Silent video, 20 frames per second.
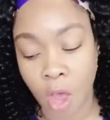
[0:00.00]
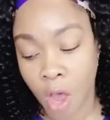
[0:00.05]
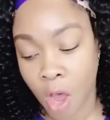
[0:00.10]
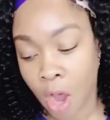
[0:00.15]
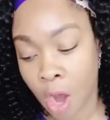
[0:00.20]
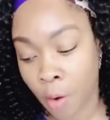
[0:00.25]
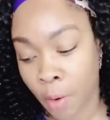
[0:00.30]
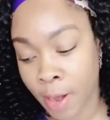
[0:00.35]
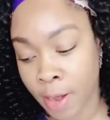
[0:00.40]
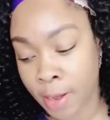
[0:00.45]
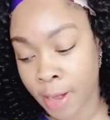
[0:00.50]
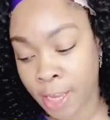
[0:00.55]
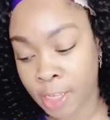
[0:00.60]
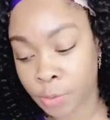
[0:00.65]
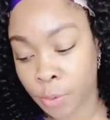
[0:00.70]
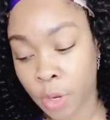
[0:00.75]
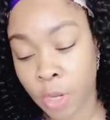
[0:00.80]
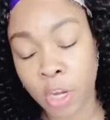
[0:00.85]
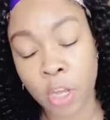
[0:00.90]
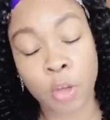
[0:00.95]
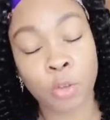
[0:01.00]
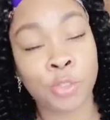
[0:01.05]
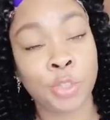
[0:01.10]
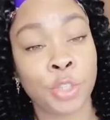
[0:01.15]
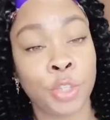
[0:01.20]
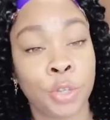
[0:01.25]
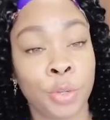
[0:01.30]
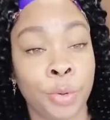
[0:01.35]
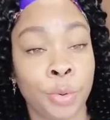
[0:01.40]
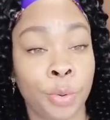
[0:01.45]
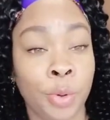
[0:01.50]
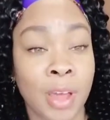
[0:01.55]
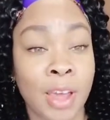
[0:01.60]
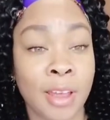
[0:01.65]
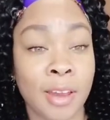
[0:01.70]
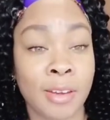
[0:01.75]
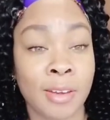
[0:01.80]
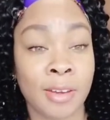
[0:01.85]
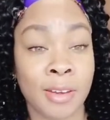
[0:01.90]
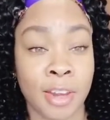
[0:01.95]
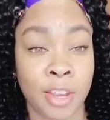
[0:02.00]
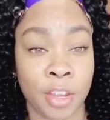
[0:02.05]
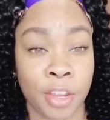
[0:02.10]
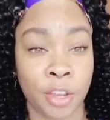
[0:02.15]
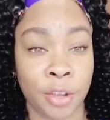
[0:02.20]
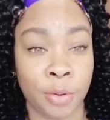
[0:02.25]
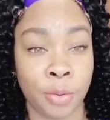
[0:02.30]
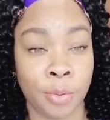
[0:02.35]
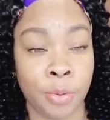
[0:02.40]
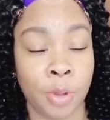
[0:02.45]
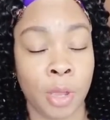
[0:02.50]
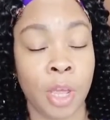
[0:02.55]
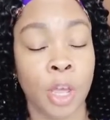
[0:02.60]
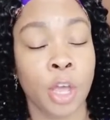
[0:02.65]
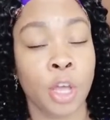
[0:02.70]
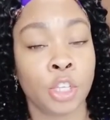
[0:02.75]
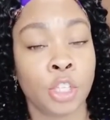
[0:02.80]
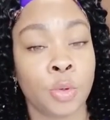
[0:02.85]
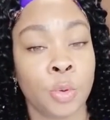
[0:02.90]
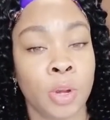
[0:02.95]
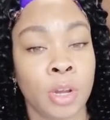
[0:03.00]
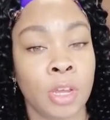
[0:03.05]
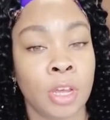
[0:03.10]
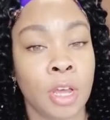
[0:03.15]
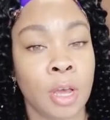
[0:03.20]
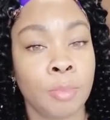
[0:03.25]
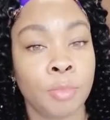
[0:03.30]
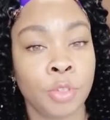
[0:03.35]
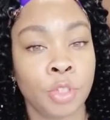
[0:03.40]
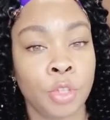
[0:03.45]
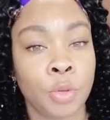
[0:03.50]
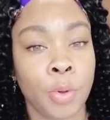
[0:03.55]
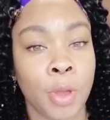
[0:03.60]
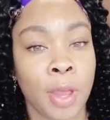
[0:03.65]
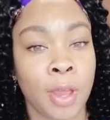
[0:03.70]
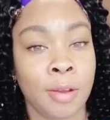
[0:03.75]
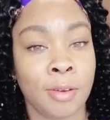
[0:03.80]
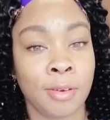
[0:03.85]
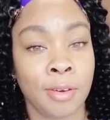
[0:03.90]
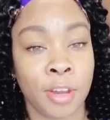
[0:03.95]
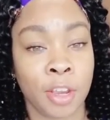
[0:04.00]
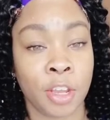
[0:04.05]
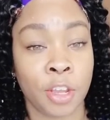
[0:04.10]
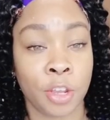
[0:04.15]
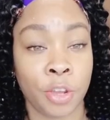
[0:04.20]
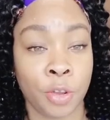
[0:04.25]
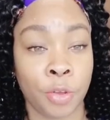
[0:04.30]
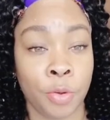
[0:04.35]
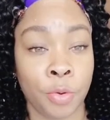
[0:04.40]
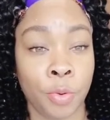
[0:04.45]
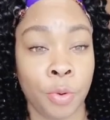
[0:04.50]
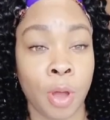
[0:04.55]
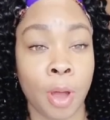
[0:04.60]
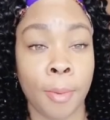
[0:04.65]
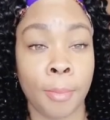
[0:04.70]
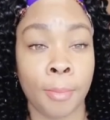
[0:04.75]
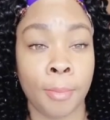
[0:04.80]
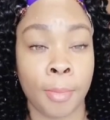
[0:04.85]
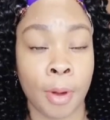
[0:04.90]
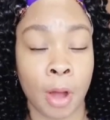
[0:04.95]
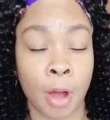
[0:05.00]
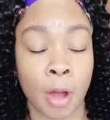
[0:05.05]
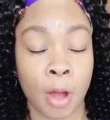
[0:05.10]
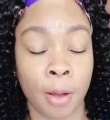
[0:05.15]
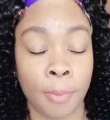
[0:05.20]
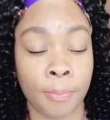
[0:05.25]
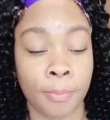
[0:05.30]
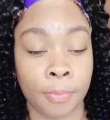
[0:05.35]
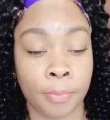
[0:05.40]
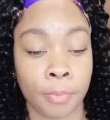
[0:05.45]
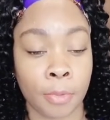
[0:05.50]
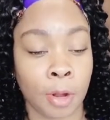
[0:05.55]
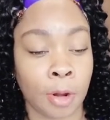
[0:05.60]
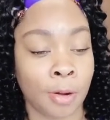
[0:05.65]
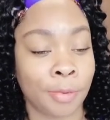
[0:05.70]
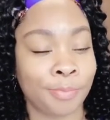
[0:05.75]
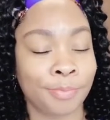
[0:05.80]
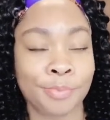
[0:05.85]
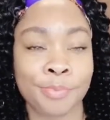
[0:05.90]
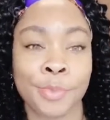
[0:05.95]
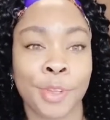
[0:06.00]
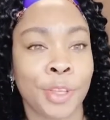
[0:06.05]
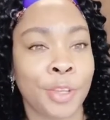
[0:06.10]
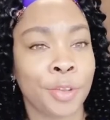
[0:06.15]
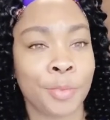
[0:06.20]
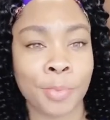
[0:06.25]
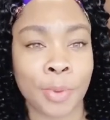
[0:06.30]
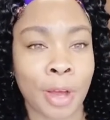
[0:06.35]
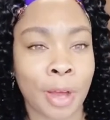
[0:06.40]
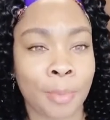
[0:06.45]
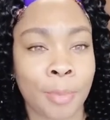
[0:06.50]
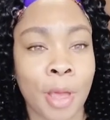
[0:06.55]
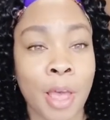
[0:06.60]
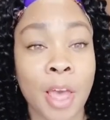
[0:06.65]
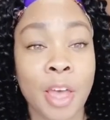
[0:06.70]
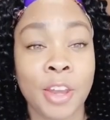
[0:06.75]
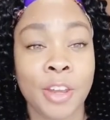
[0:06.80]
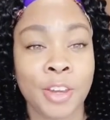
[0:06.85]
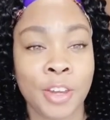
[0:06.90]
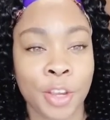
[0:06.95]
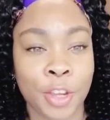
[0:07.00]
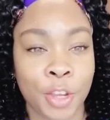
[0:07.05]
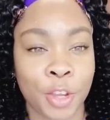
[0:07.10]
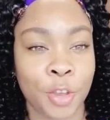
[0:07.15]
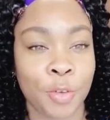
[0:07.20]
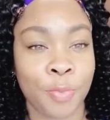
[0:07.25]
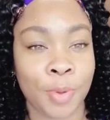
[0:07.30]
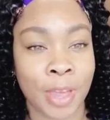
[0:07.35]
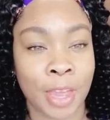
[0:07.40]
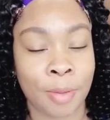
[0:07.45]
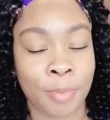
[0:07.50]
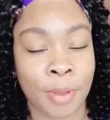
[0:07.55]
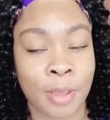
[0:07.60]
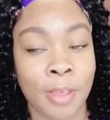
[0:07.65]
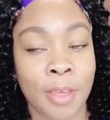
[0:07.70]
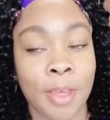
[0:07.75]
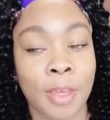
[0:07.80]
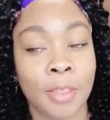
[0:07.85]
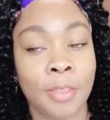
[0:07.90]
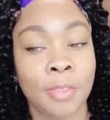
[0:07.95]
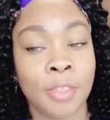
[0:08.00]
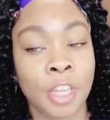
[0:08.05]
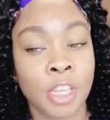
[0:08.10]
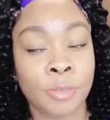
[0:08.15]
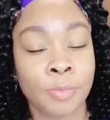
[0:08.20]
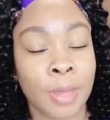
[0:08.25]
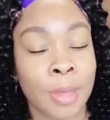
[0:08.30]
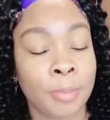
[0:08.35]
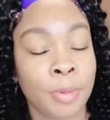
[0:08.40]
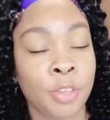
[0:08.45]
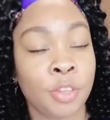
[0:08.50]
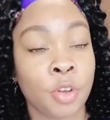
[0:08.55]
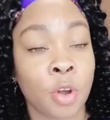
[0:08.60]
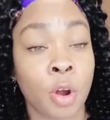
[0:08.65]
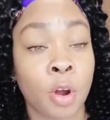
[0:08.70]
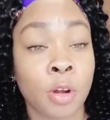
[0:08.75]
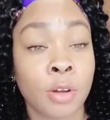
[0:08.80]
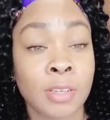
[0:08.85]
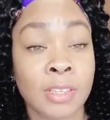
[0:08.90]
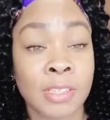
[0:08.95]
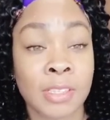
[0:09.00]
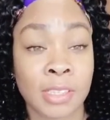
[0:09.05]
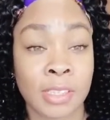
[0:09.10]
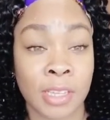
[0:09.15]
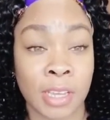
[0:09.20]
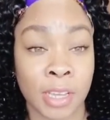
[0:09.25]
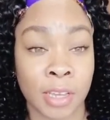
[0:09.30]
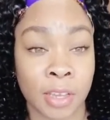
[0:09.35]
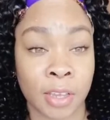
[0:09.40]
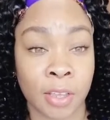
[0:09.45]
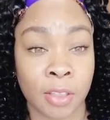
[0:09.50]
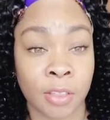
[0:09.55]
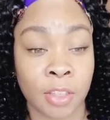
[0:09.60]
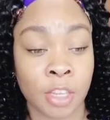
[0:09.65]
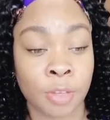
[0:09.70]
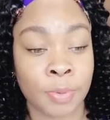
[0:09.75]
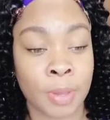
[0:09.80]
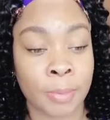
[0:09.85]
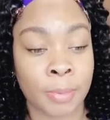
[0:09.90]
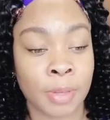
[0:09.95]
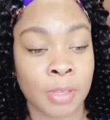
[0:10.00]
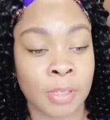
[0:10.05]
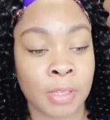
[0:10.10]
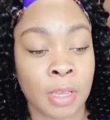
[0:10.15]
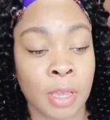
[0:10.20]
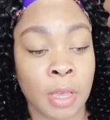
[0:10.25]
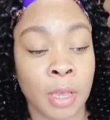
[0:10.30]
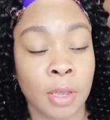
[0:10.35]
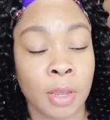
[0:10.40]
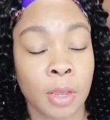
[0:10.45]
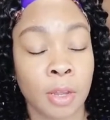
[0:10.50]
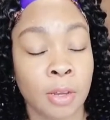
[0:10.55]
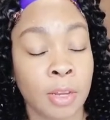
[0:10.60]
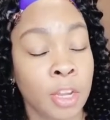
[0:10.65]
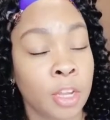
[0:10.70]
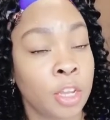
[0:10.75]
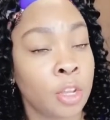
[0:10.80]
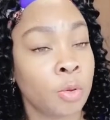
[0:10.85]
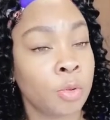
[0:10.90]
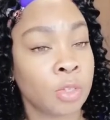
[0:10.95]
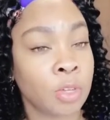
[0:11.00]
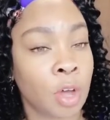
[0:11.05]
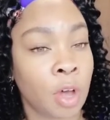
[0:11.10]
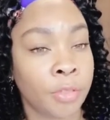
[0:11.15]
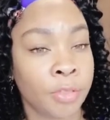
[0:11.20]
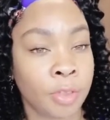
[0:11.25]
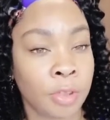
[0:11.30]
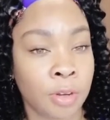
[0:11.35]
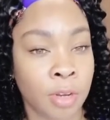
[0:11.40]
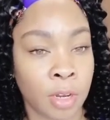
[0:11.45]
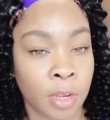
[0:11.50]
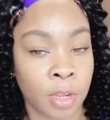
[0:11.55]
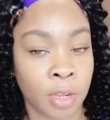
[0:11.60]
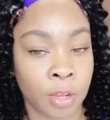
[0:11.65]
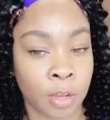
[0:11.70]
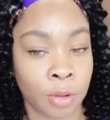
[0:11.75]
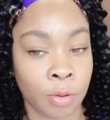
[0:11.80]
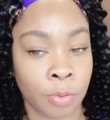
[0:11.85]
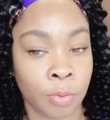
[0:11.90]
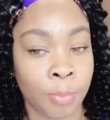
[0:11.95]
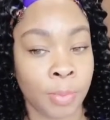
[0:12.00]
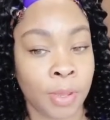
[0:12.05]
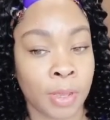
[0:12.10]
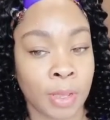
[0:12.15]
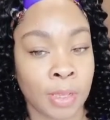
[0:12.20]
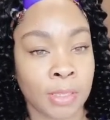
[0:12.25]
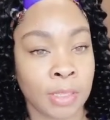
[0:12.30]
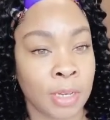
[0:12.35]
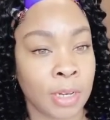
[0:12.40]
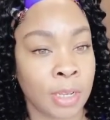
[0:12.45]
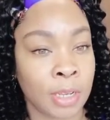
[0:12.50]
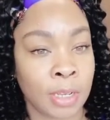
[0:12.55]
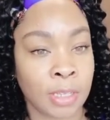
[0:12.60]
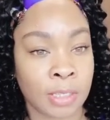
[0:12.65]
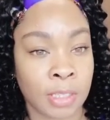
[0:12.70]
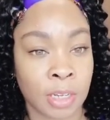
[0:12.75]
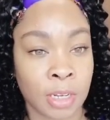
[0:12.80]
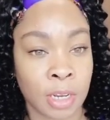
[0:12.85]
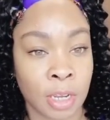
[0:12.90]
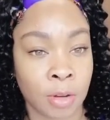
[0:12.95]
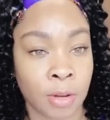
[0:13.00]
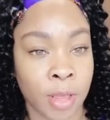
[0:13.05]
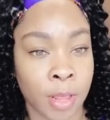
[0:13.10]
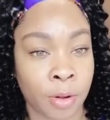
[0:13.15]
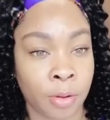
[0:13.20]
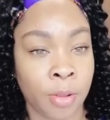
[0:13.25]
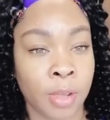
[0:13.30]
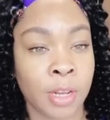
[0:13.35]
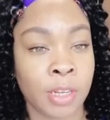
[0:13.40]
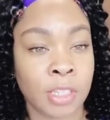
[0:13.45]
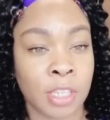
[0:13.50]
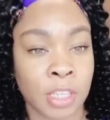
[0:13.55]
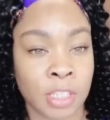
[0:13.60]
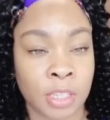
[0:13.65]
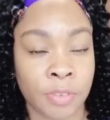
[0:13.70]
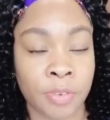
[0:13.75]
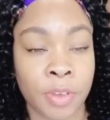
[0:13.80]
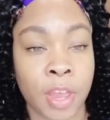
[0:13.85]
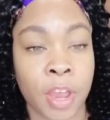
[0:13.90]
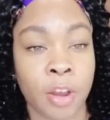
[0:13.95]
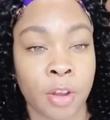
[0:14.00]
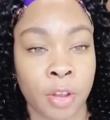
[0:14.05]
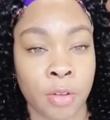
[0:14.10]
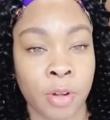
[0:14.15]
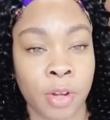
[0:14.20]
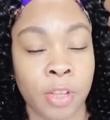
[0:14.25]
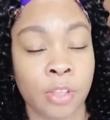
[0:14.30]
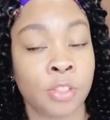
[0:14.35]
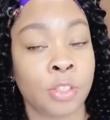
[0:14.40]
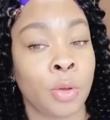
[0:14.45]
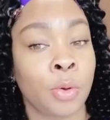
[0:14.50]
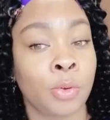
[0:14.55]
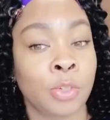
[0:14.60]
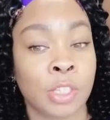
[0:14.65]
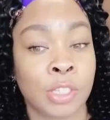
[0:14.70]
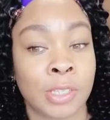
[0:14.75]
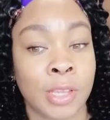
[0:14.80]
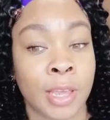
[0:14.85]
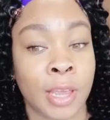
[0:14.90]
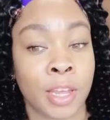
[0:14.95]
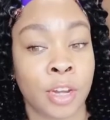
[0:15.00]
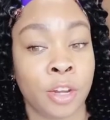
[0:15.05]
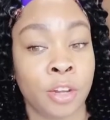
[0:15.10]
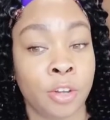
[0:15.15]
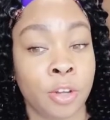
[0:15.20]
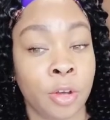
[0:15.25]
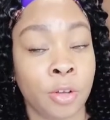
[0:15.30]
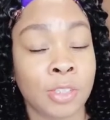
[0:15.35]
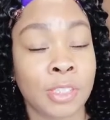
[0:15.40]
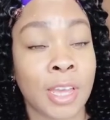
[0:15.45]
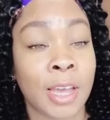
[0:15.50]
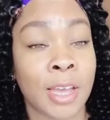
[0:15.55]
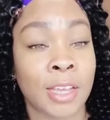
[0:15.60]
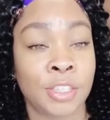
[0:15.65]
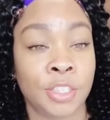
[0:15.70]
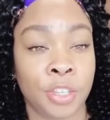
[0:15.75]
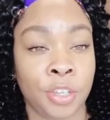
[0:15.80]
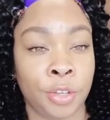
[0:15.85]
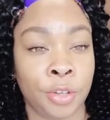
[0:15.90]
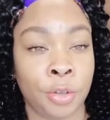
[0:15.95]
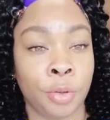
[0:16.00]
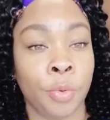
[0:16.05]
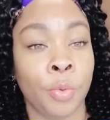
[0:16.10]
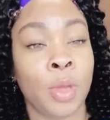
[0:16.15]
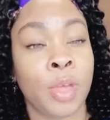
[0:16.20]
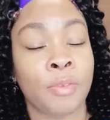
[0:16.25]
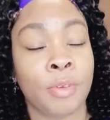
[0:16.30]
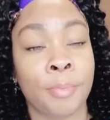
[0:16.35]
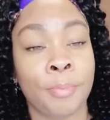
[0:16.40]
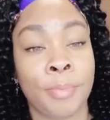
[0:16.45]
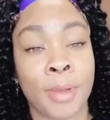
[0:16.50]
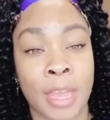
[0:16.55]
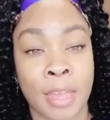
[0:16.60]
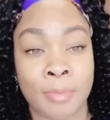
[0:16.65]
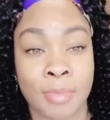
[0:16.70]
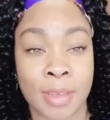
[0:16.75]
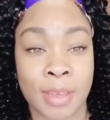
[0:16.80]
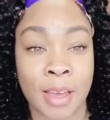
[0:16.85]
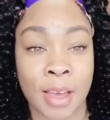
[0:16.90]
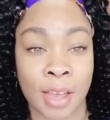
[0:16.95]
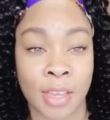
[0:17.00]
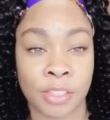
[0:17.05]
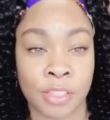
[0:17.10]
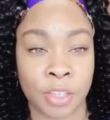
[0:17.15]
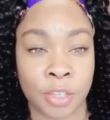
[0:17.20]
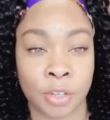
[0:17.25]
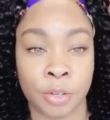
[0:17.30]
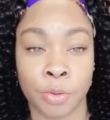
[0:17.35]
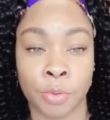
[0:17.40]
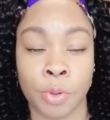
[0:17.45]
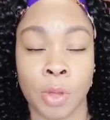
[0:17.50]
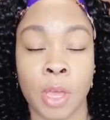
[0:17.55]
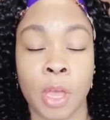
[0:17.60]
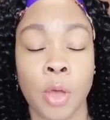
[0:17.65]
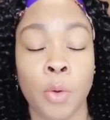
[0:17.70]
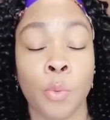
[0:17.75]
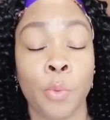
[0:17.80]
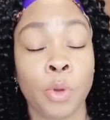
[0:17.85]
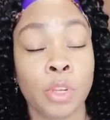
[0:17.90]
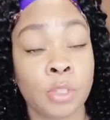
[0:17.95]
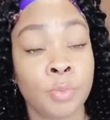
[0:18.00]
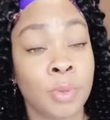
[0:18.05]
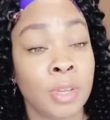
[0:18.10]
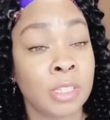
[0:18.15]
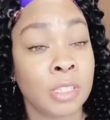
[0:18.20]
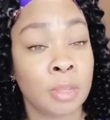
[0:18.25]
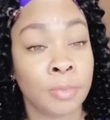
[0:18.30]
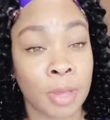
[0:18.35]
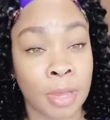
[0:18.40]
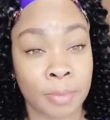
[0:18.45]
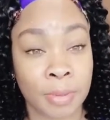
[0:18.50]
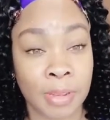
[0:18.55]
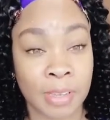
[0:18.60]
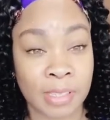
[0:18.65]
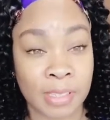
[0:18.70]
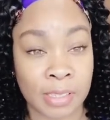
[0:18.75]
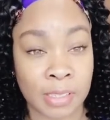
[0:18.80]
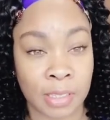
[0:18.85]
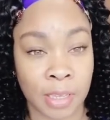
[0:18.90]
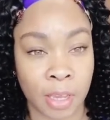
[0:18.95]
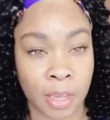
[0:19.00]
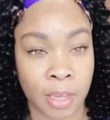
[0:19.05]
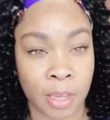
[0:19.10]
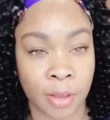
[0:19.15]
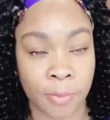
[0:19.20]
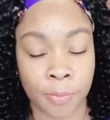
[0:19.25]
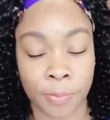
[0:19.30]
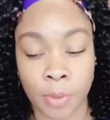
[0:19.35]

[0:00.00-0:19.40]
All right, next we're gonna go to N I C U. So when it comes to a N I C U mom, or N I C U mom, N I C U baby, these babies are sick. These babies, N I C U is called the N I C U because it is the neonatal intensive care unit. So just like an adult I C U, we have a baby I C U, which means the baby is sick.